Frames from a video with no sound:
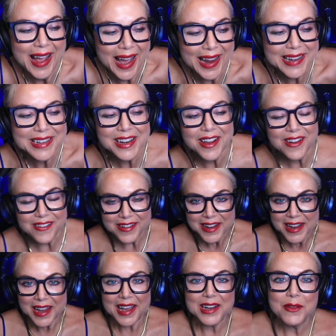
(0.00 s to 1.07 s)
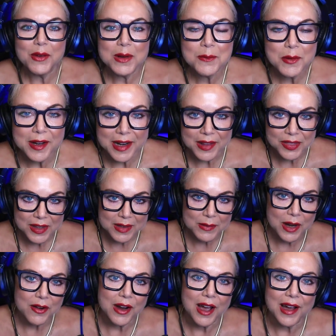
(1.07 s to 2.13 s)
I know. And at one point I think
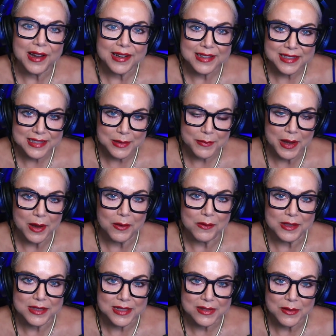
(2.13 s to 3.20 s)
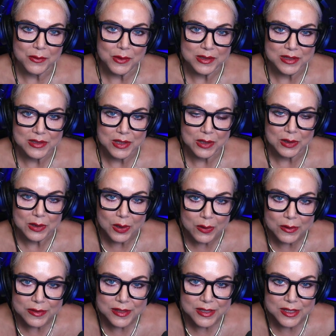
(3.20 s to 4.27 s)
our highest amount was was
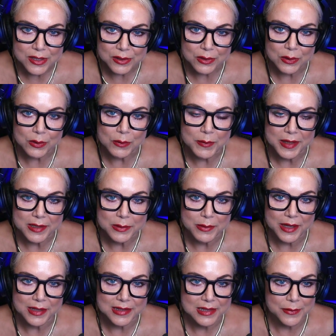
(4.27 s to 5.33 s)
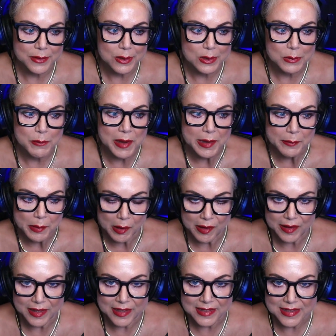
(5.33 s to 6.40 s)
close to because we had some of those big
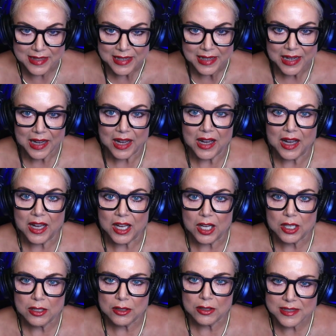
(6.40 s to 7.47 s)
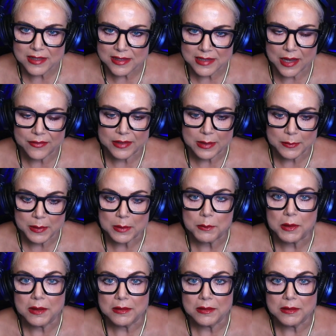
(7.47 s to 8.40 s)
parties, uh, close to 70 people